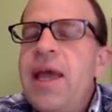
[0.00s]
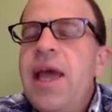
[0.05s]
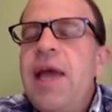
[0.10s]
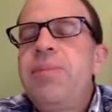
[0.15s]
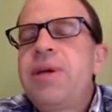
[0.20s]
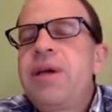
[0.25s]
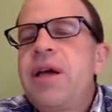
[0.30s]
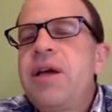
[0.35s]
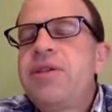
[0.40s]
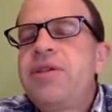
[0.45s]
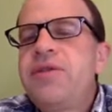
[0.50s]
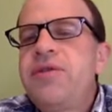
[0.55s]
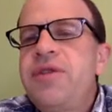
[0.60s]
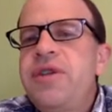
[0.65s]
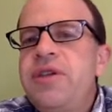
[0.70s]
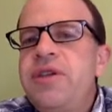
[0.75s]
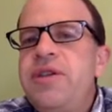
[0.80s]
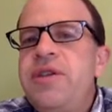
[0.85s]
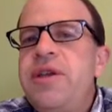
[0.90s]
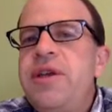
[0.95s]
And because of
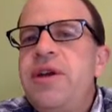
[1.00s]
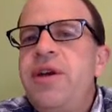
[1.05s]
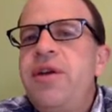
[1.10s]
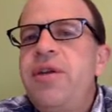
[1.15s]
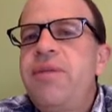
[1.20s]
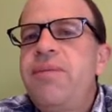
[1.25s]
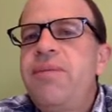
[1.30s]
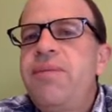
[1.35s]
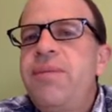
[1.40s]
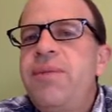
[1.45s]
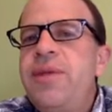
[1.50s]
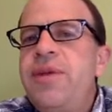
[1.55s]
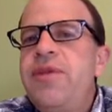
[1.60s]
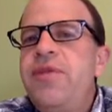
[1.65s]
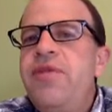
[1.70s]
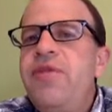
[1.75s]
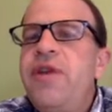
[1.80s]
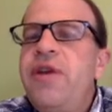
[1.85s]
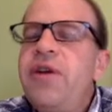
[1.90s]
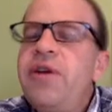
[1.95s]
this, they're
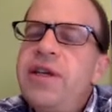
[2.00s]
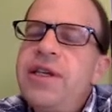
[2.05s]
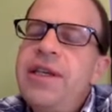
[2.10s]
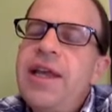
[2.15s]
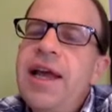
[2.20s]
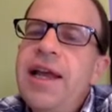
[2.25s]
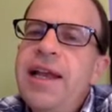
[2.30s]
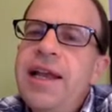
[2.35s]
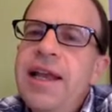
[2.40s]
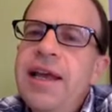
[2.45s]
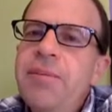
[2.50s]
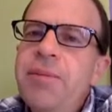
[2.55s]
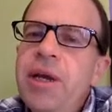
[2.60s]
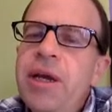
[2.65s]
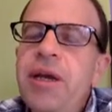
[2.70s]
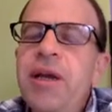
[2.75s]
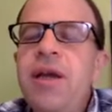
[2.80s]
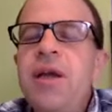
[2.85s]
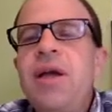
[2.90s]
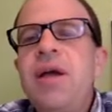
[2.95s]
fairly dynamic.